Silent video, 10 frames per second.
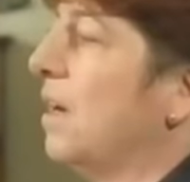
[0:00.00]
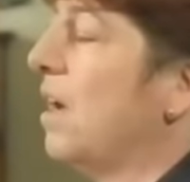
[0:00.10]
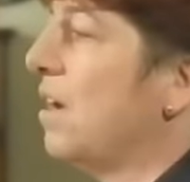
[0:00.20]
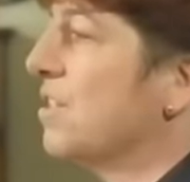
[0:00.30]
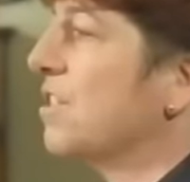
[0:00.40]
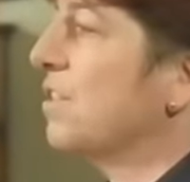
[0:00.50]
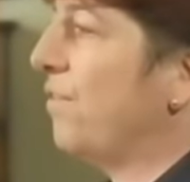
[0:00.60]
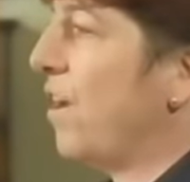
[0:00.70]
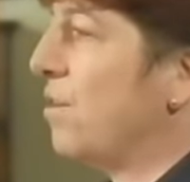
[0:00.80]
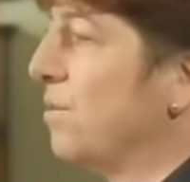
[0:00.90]
I answered
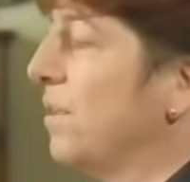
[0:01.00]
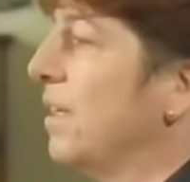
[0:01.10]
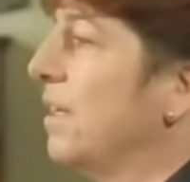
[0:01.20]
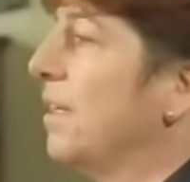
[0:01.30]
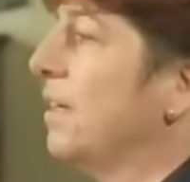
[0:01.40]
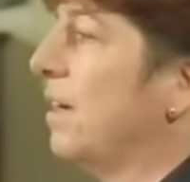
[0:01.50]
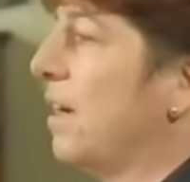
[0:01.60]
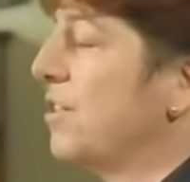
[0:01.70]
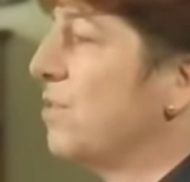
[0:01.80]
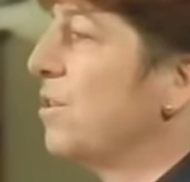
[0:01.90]
the phone.
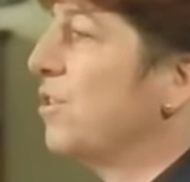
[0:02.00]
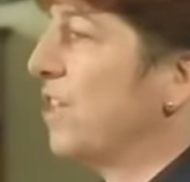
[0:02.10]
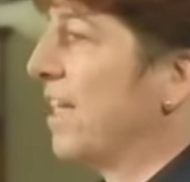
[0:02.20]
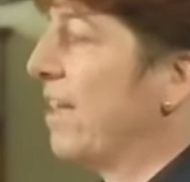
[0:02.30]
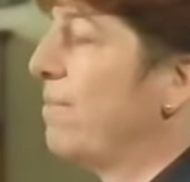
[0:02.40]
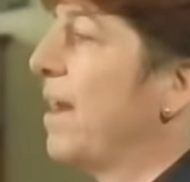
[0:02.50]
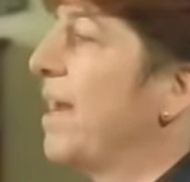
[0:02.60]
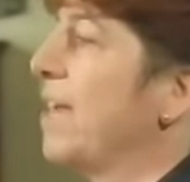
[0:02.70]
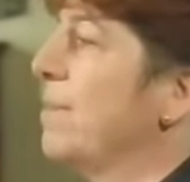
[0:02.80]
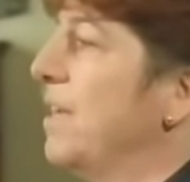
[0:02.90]
I don't usually give
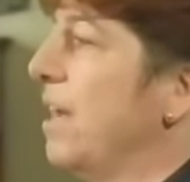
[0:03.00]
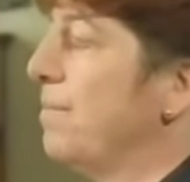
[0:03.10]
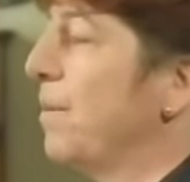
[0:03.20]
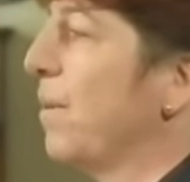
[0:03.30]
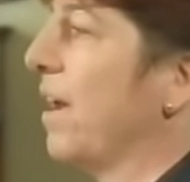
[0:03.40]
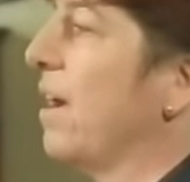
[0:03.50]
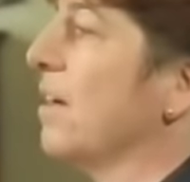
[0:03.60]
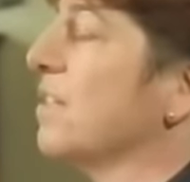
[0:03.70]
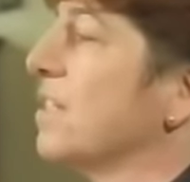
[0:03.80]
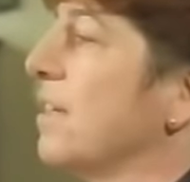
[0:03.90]
my name and number when
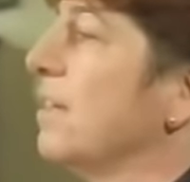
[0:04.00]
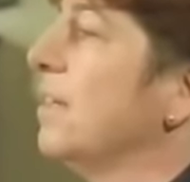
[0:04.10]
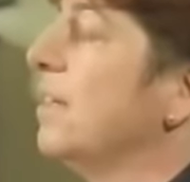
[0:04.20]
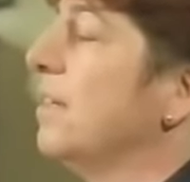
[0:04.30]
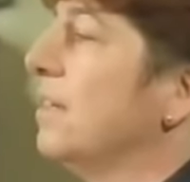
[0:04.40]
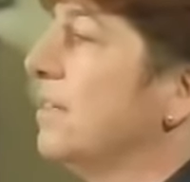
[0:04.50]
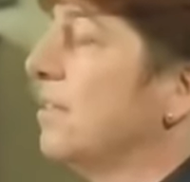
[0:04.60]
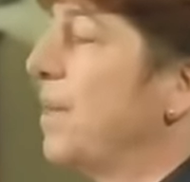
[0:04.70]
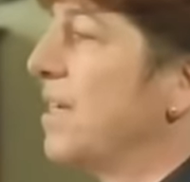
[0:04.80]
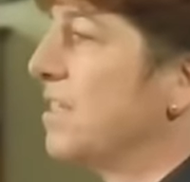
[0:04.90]
I answer.
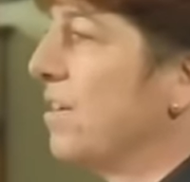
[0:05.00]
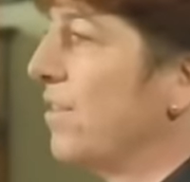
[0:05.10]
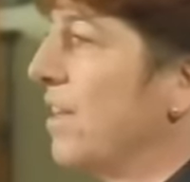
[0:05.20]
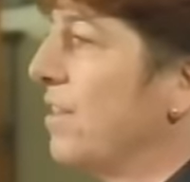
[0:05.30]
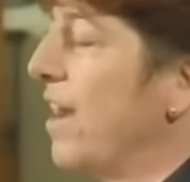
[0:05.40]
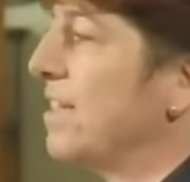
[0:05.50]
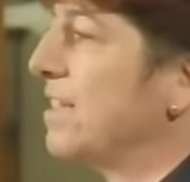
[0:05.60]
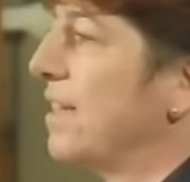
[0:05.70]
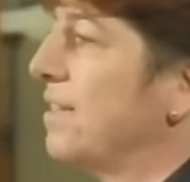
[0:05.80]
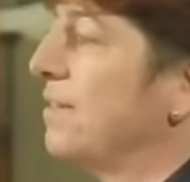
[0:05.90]
The person on the other
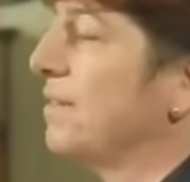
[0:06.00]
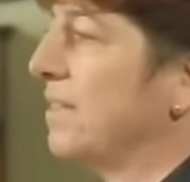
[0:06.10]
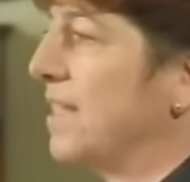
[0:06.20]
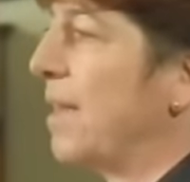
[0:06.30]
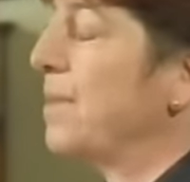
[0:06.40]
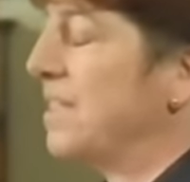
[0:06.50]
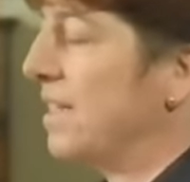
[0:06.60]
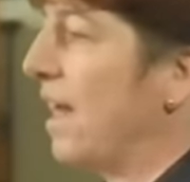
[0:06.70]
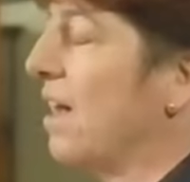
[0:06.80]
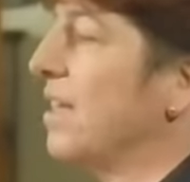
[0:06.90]
end said, Is that
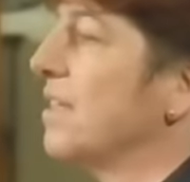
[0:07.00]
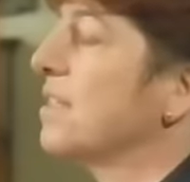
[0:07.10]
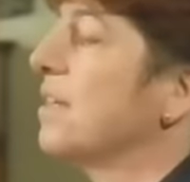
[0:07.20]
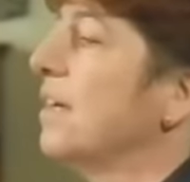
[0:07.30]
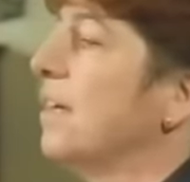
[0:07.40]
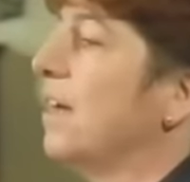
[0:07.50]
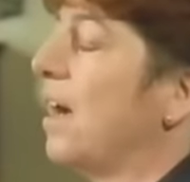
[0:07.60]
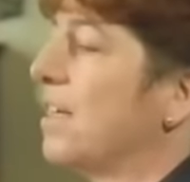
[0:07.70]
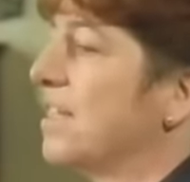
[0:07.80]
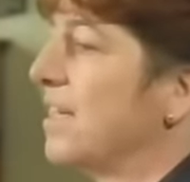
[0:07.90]
Mrs. Lynas?
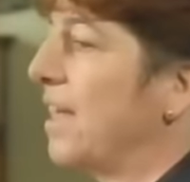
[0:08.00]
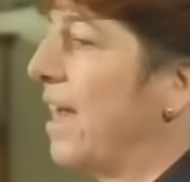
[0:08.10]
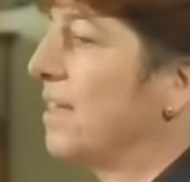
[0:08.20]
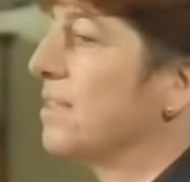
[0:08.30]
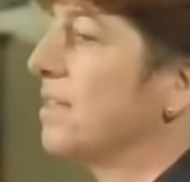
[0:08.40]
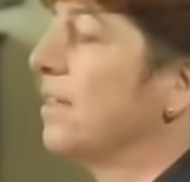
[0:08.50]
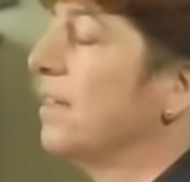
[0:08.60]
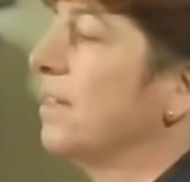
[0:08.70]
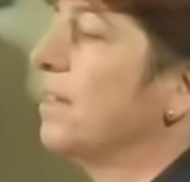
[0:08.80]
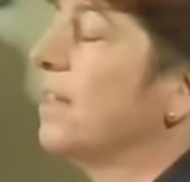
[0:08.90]
I said yes.
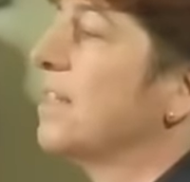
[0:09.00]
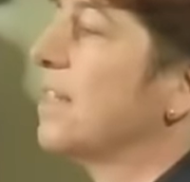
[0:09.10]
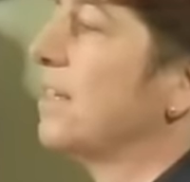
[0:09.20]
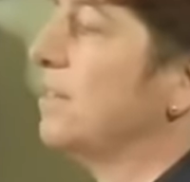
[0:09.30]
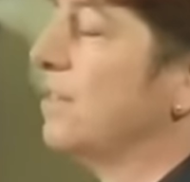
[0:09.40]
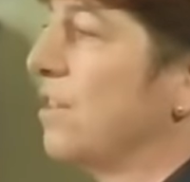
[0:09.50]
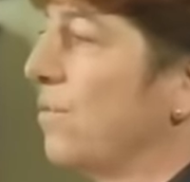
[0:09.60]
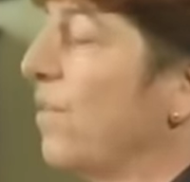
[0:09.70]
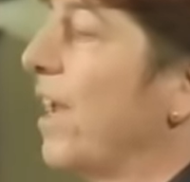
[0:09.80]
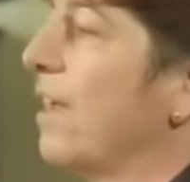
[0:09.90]
He said,
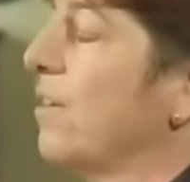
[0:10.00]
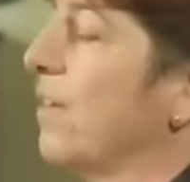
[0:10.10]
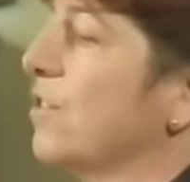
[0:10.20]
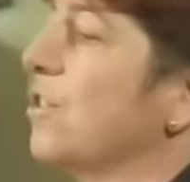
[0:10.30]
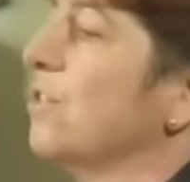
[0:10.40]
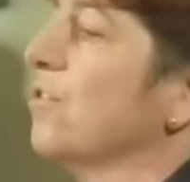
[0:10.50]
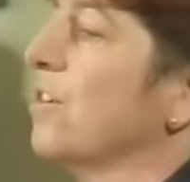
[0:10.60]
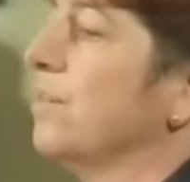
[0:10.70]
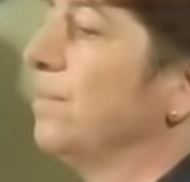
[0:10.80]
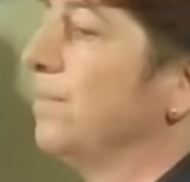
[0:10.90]
Don't forget you have children.